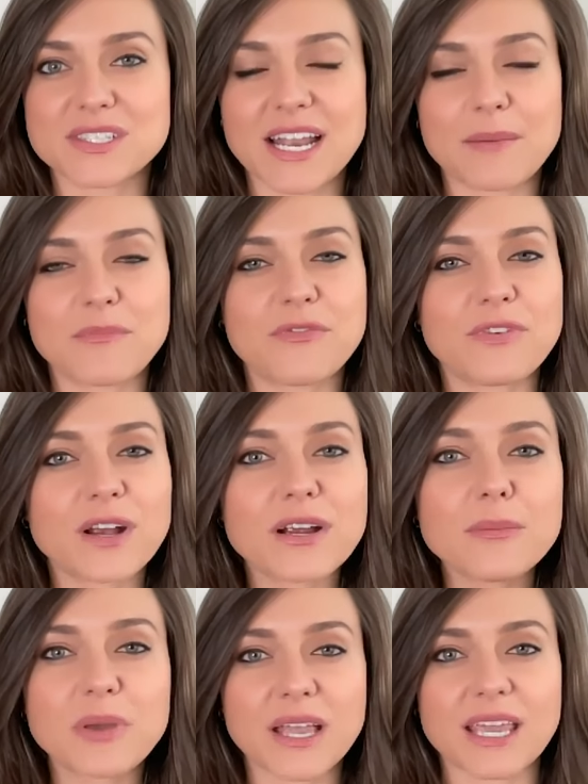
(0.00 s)
and I'm
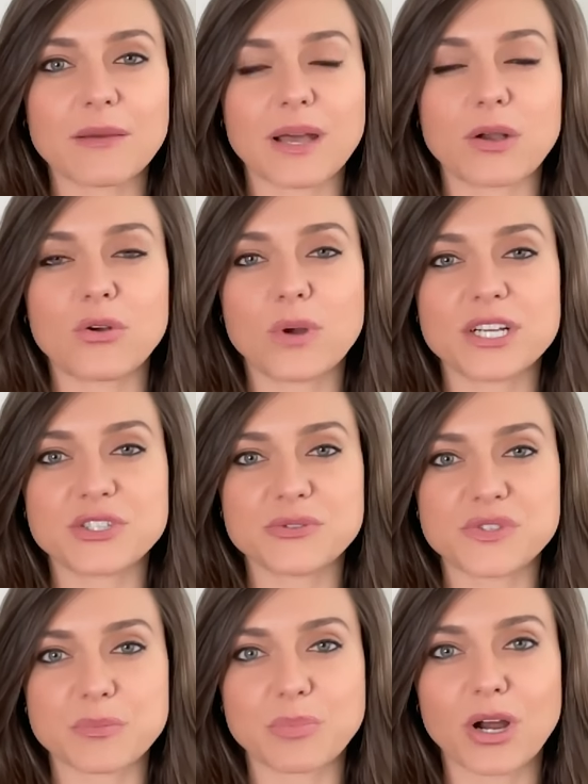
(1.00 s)
very picky about who I
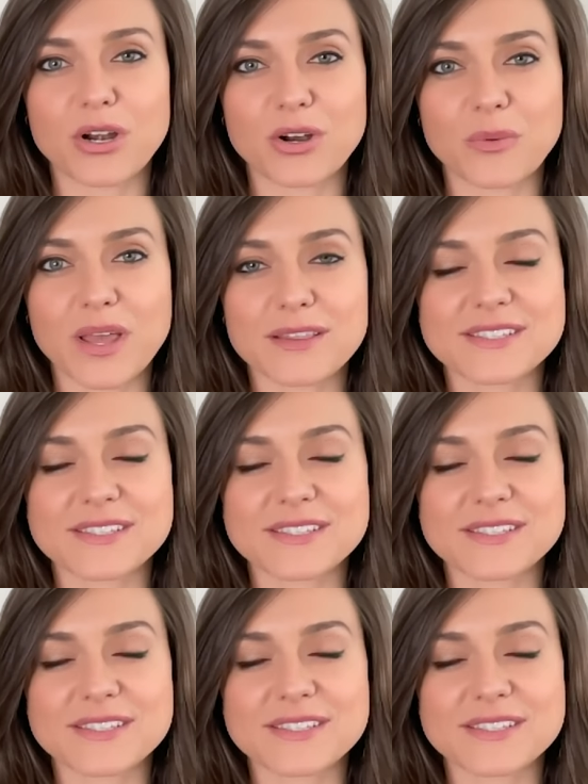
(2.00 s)
choose to partner with.